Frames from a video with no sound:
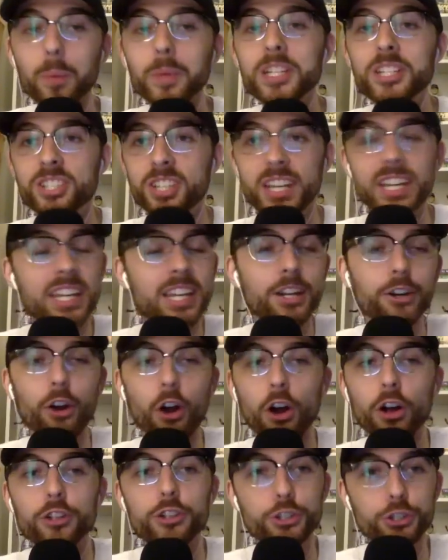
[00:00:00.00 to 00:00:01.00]
We sit here
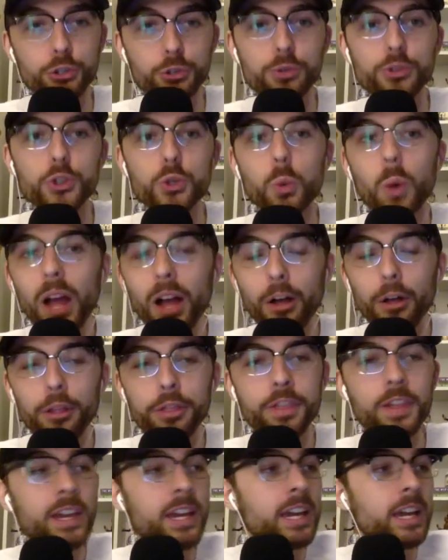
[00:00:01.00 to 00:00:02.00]
on June 12th.